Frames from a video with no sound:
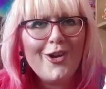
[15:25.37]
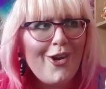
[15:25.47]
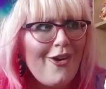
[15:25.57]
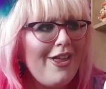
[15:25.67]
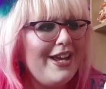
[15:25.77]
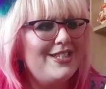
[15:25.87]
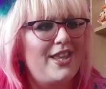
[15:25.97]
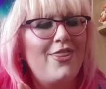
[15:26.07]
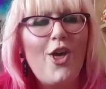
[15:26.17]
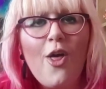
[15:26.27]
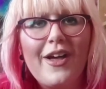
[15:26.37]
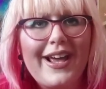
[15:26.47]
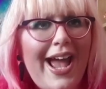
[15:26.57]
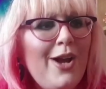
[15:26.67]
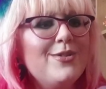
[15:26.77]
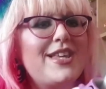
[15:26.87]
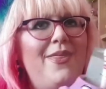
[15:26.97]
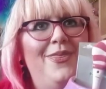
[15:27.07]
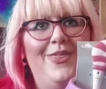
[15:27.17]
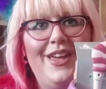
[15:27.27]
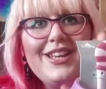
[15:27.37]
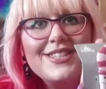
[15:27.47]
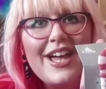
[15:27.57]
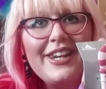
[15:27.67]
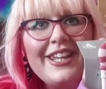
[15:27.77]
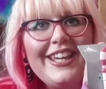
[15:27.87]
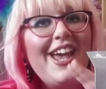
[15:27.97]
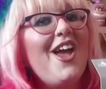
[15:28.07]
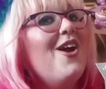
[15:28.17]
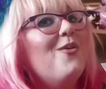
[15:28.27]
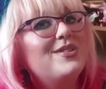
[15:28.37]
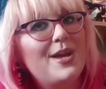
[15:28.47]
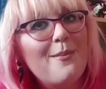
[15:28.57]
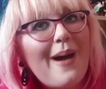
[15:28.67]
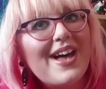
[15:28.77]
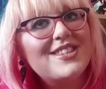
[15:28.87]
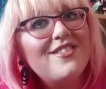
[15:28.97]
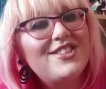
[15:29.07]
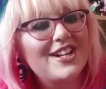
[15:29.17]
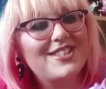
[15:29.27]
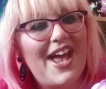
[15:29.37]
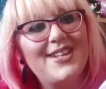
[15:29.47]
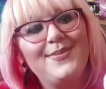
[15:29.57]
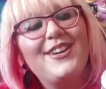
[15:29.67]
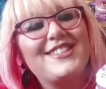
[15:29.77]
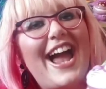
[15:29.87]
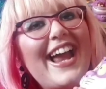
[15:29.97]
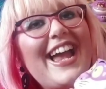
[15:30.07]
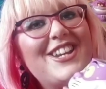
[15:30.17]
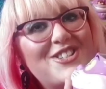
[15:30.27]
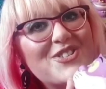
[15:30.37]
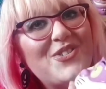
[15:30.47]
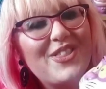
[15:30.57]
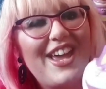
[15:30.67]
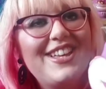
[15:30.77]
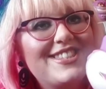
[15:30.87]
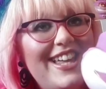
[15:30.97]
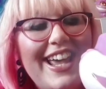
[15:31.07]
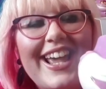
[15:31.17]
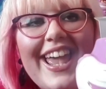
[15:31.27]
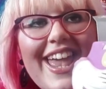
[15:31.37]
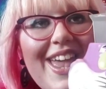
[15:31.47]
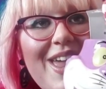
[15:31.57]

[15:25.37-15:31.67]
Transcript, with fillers: Girl, it's the thought that counts and this honey was a massive success because I adore this. Like